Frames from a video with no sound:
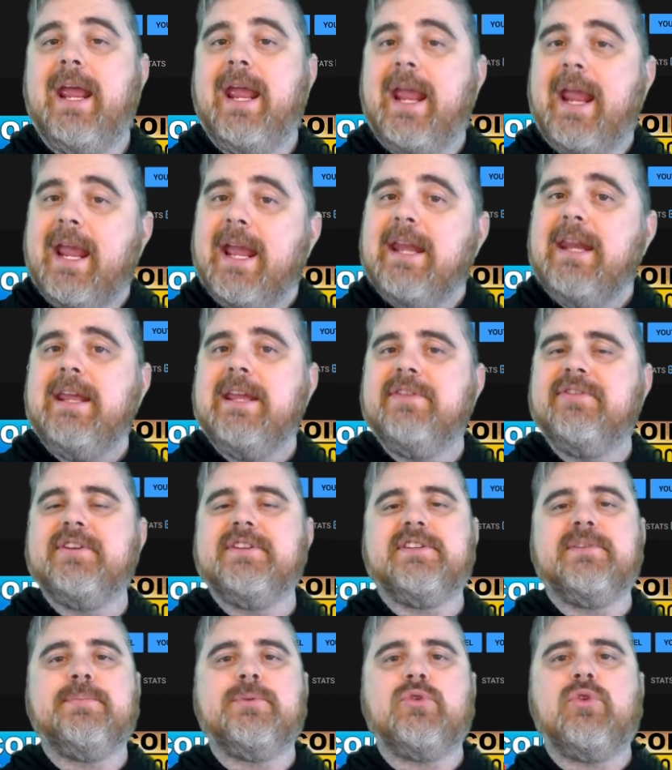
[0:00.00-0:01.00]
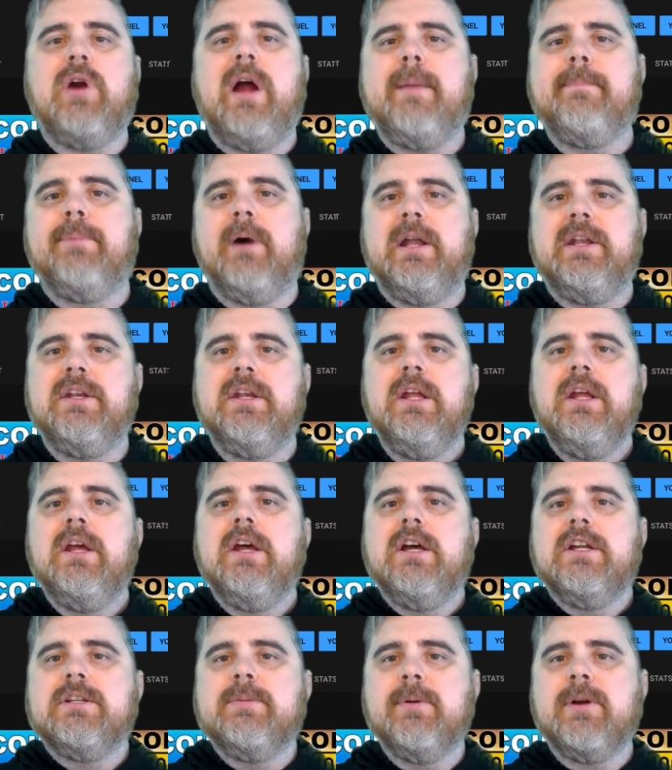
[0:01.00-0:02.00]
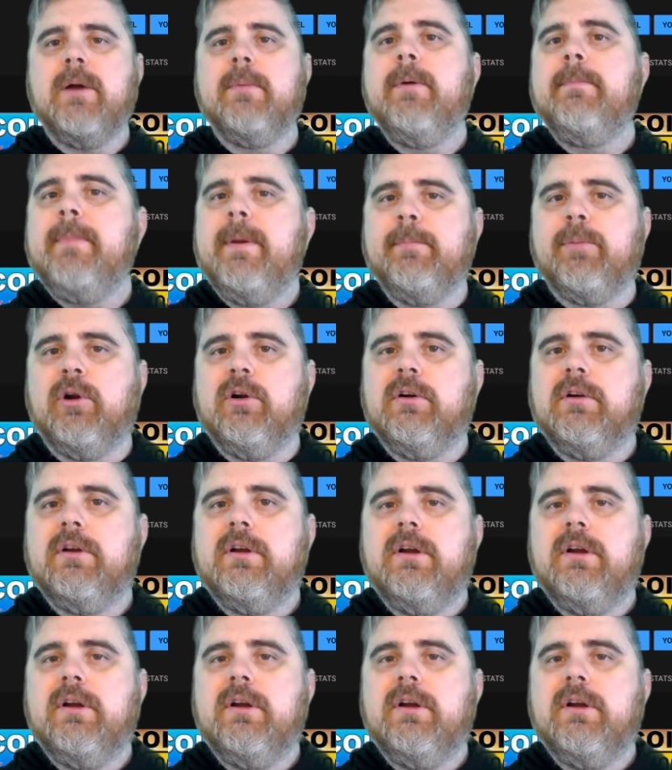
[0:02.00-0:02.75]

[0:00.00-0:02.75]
and hit the subscribe button to become a member